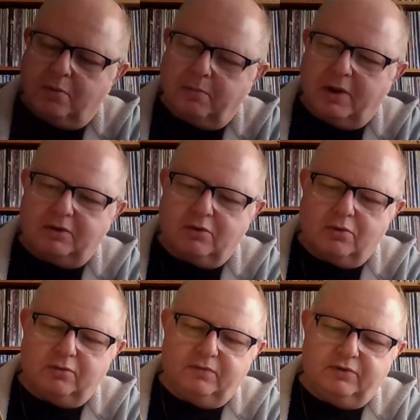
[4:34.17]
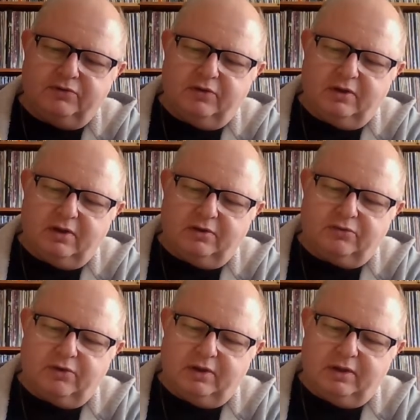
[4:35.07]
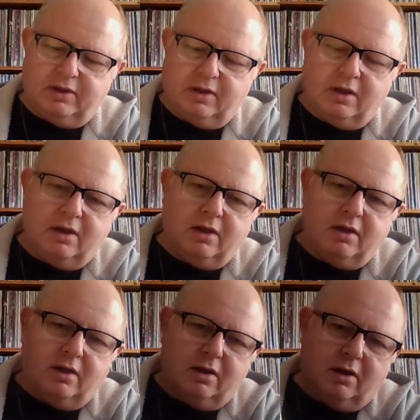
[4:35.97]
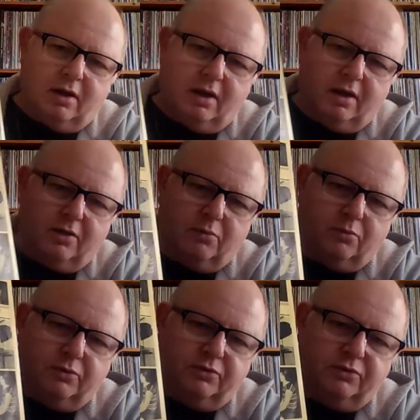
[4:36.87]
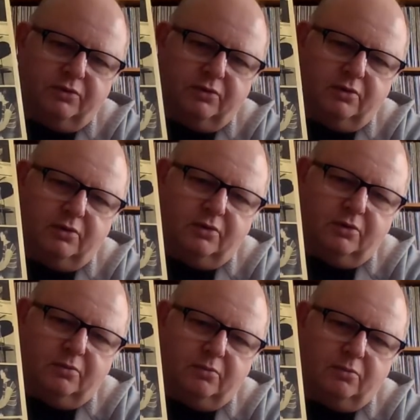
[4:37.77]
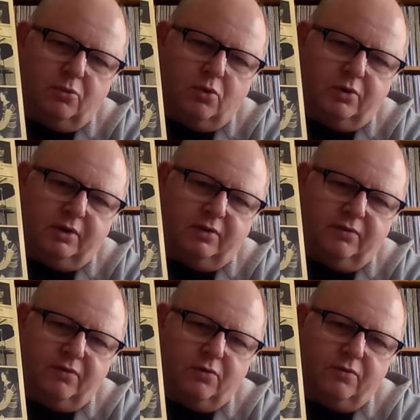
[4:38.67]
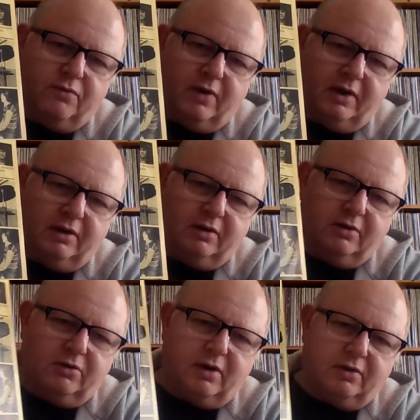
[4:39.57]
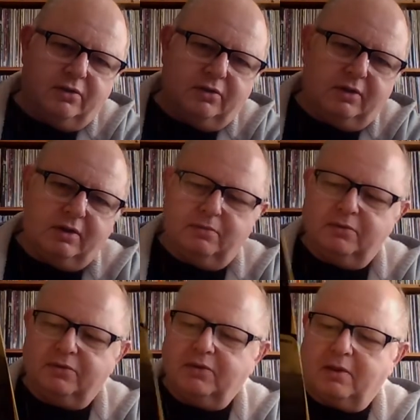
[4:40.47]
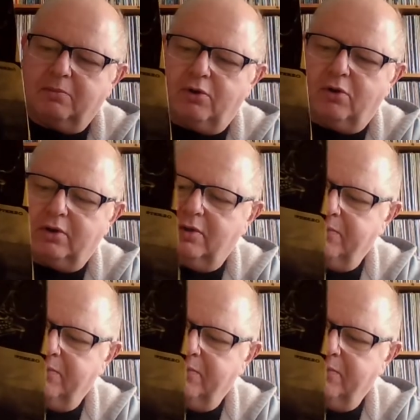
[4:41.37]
a band called Virginia Tree that was more in the folk vein rather than the psych prog.